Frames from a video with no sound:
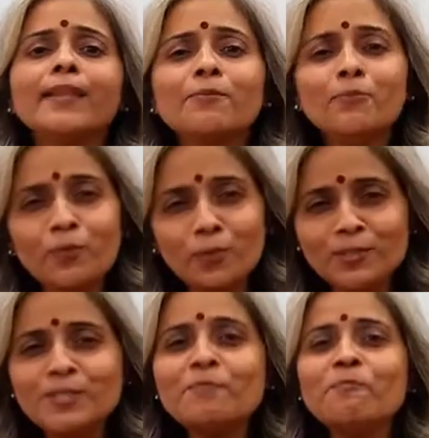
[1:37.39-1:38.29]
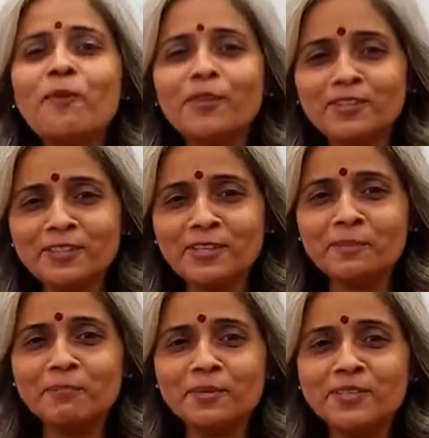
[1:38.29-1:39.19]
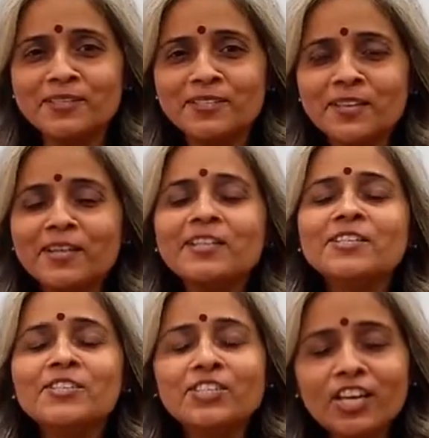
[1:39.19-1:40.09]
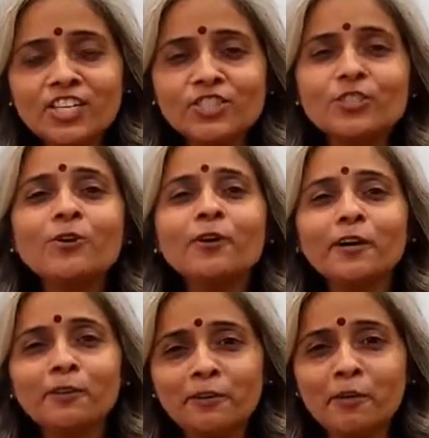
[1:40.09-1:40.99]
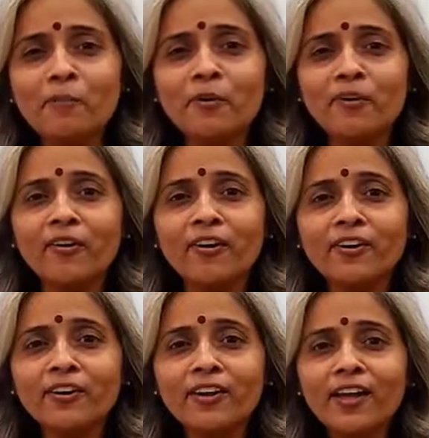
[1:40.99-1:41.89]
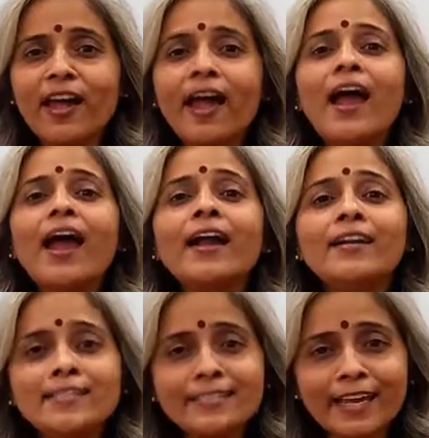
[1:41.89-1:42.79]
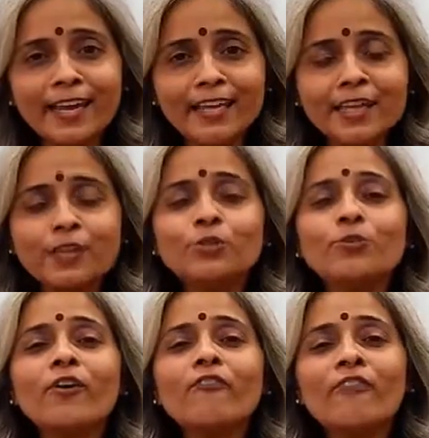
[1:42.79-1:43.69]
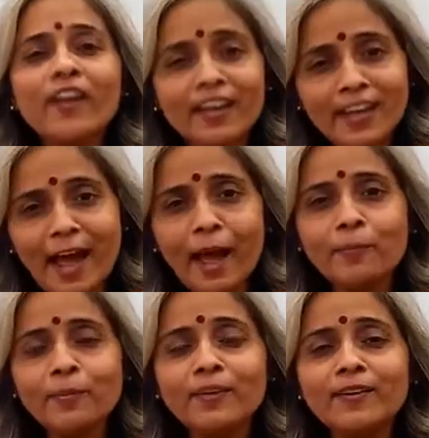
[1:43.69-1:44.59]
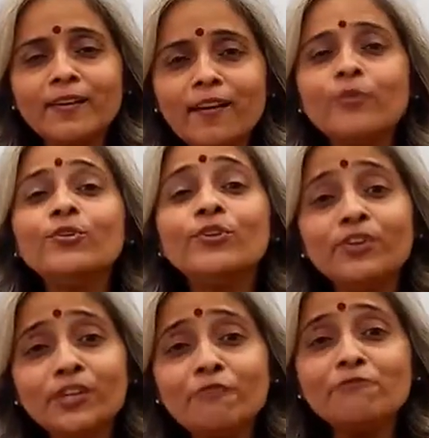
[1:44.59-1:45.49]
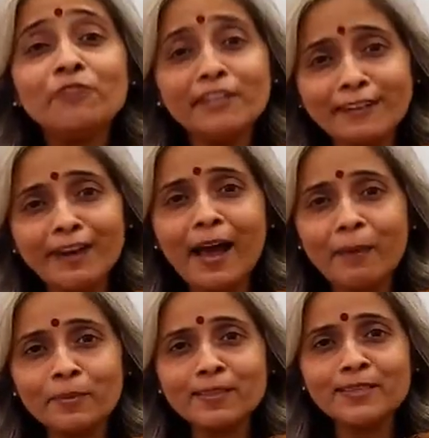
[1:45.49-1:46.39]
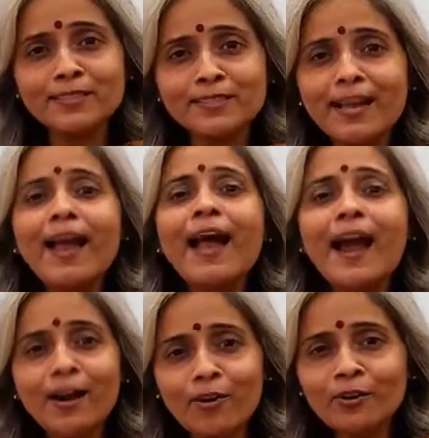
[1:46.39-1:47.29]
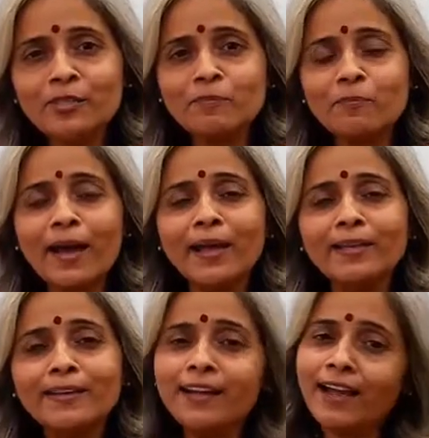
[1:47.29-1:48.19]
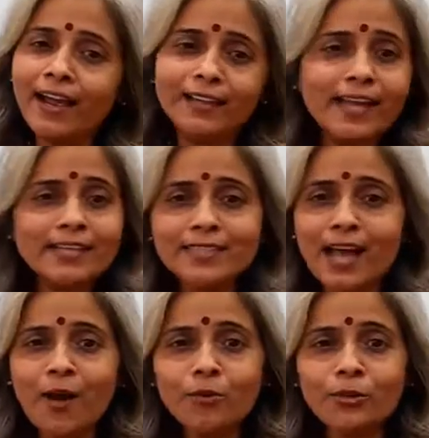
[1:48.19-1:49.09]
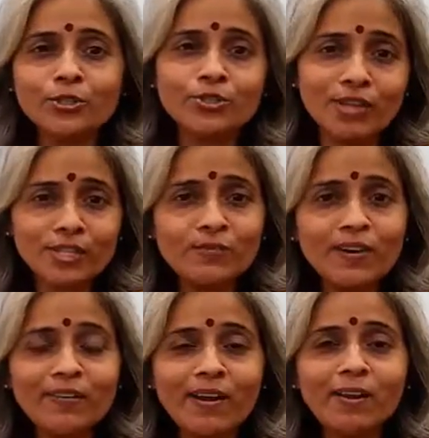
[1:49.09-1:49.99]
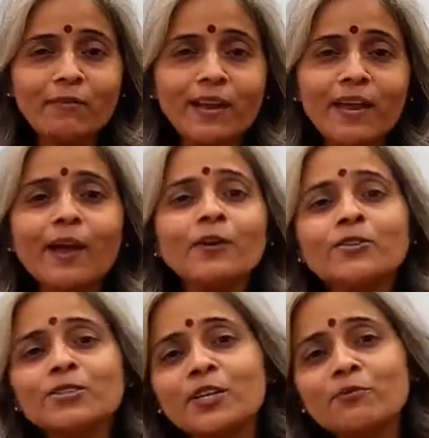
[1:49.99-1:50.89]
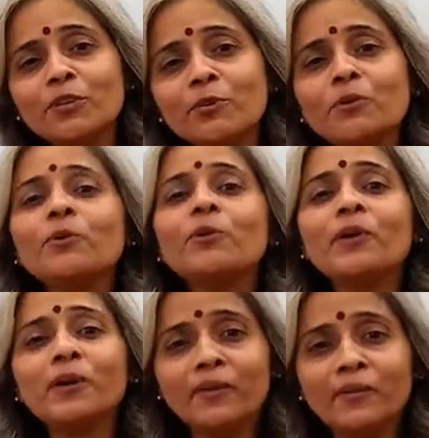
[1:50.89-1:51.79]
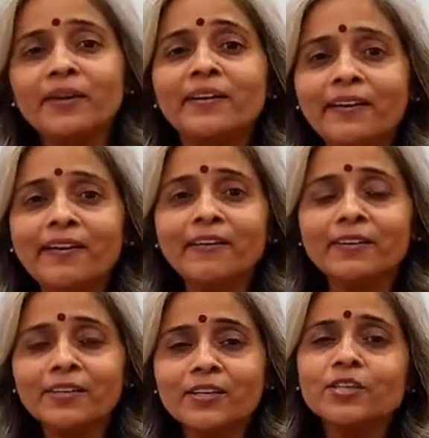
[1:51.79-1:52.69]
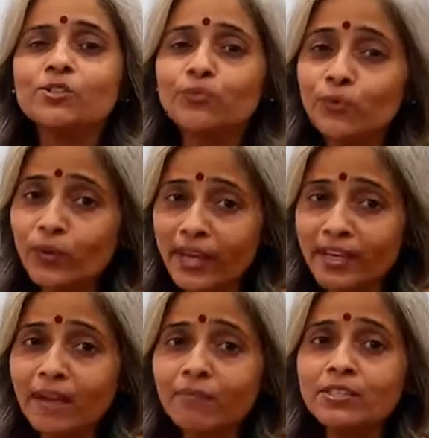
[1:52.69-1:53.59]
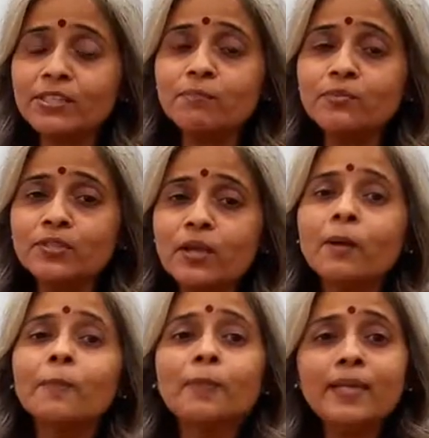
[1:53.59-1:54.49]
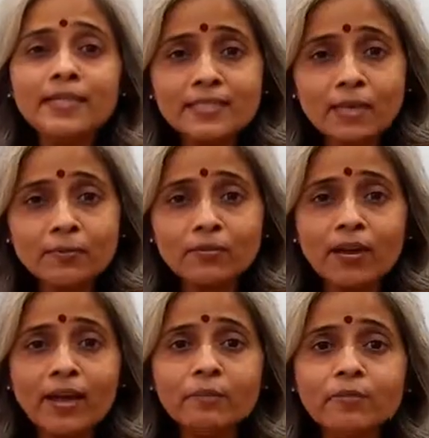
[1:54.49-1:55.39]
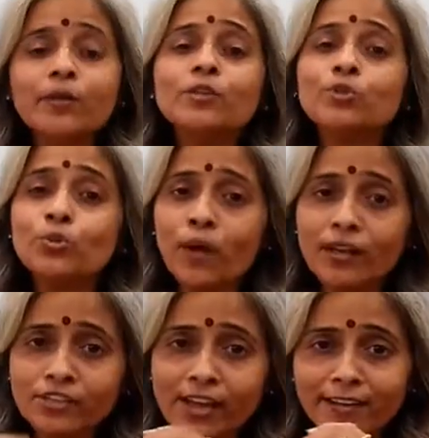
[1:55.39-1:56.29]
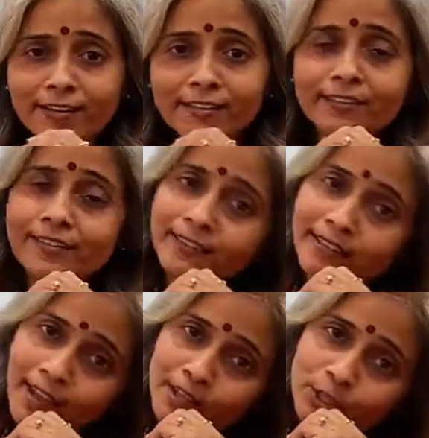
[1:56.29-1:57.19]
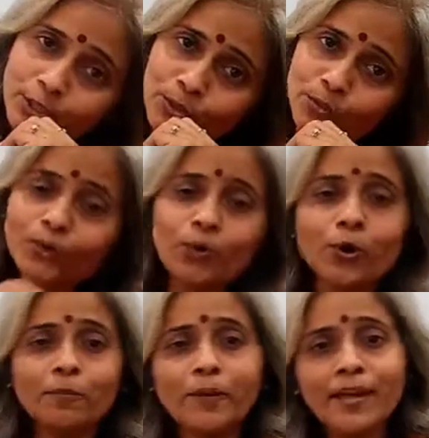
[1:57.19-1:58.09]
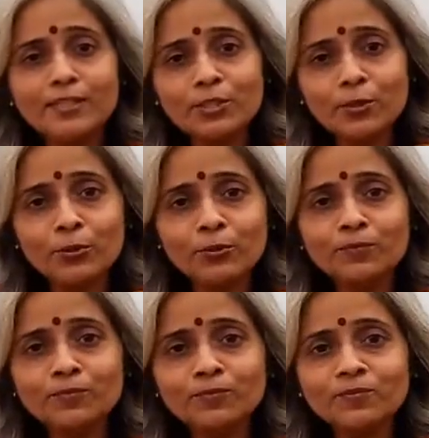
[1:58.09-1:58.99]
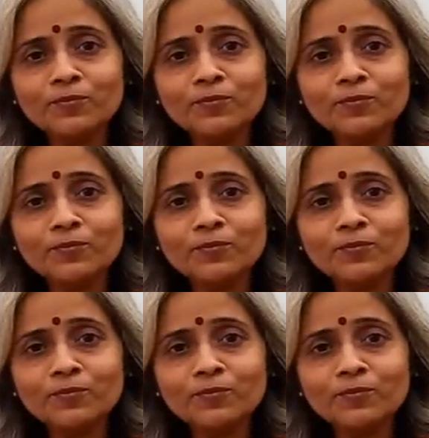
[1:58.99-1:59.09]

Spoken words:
And most important tip is, just look into the mirror and say that you are very happy and really feel that happiness. Add on a smile, and that's how your stress will run away and your skin will look clear and clear. So if you like our tips, please subscribe to our channel. Thank you. God bless you.